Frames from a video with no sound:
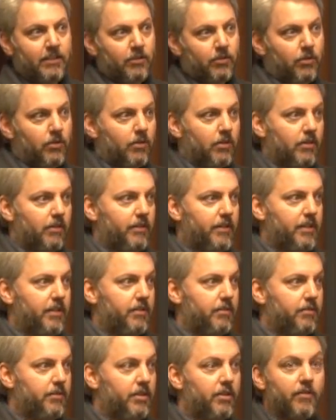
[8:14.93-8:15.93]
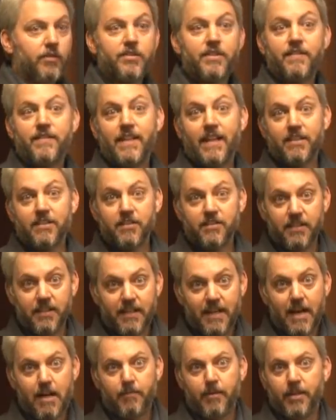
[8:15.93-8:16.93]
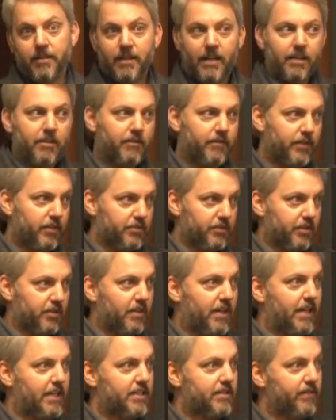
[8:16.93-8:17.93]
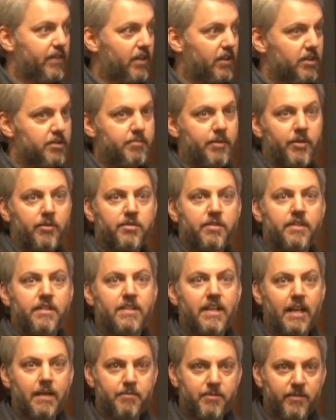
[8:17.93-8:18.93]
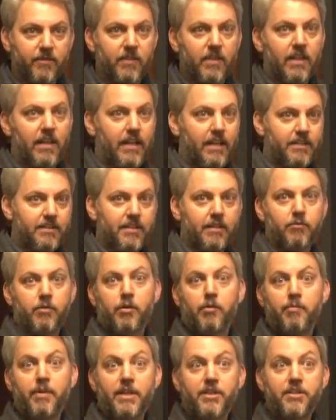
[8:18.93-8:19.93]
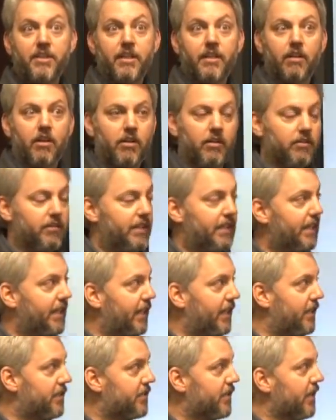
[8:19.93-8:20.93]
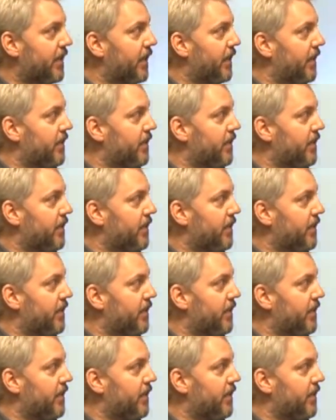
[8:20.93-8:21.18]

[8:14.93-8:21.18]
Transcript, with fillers: or the University of Texas endowment. Neither of those are clients of ours, but those are the types of clients that we were pitching in our early days.